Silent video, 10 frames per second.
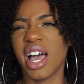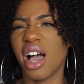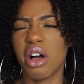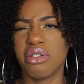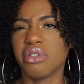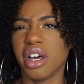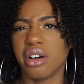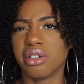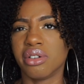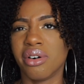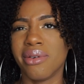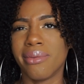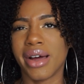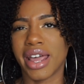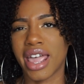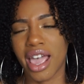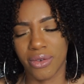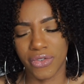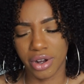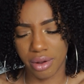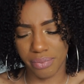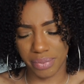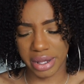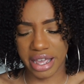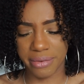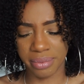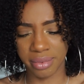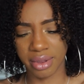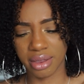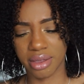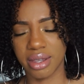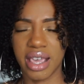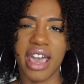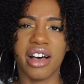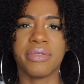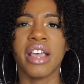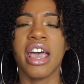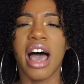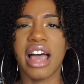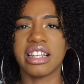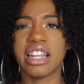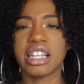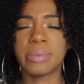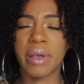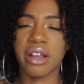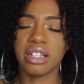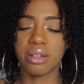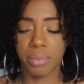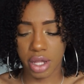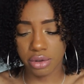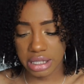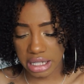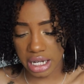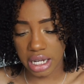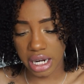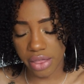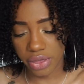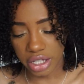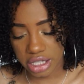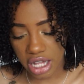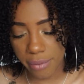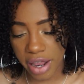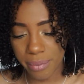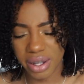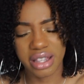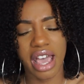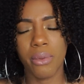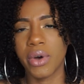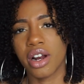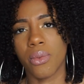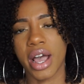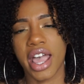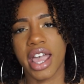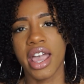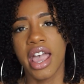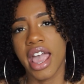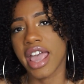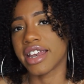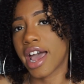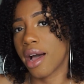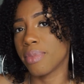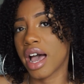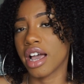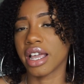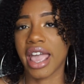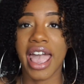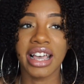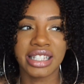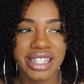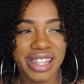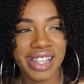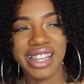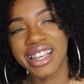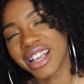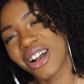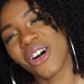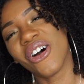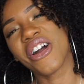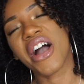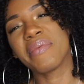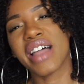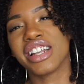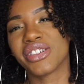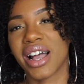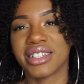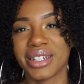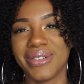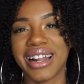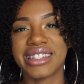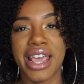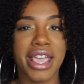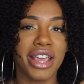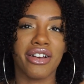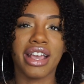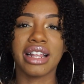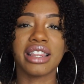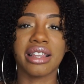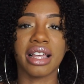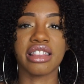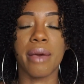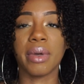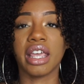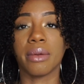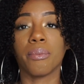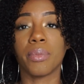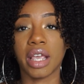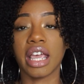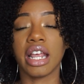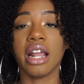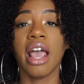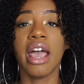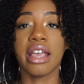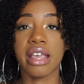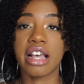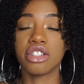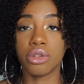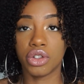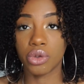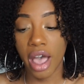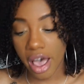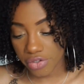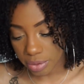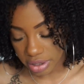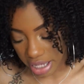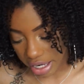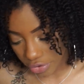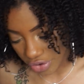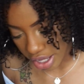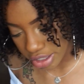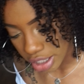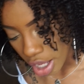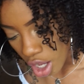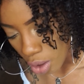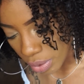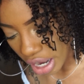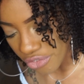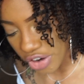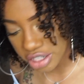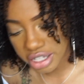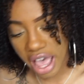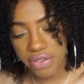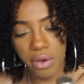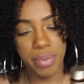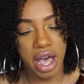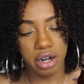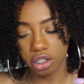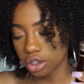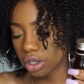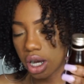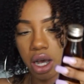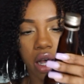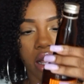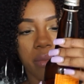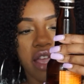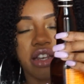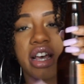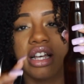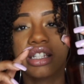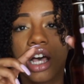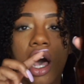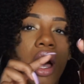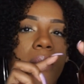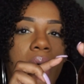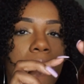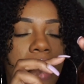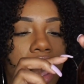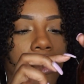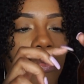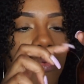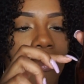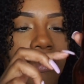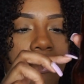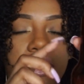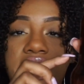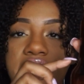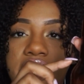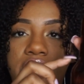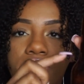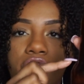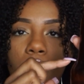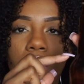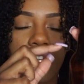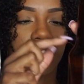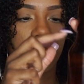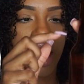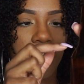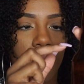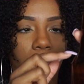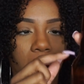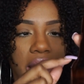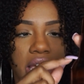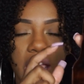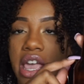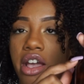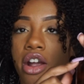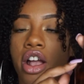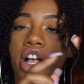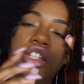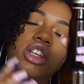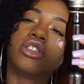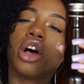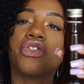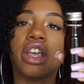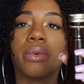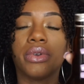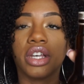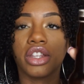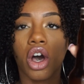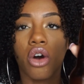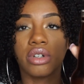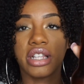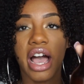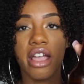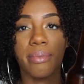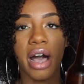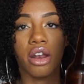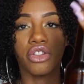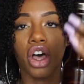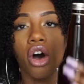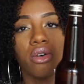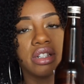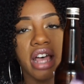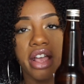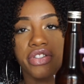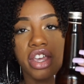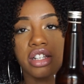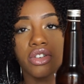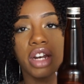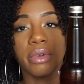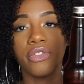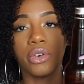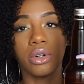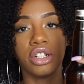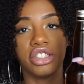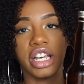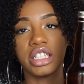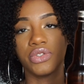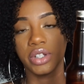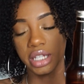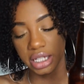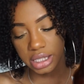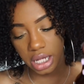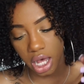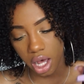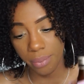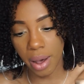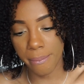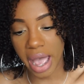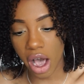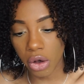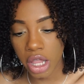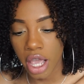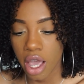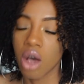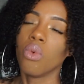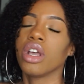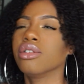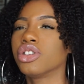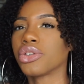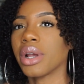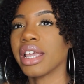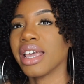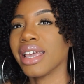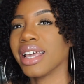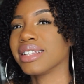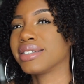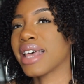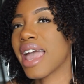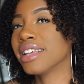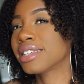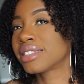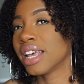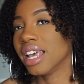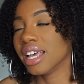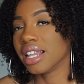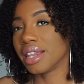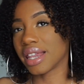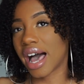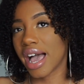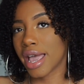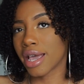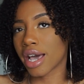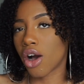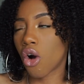I don't know where that came from, but yeah, I did experience bloating in the stomach, but that went away. And now I'm not gassy or I'm not drowsy when I take it or anything like that. But in the beginning, yes, you do have some side effects. When I first got the bottle, um, it does come about this full to like right here so don't think when you get the whole entire bottle the whole entire thing is going to be full just for this um, amount when you drink it it tastes like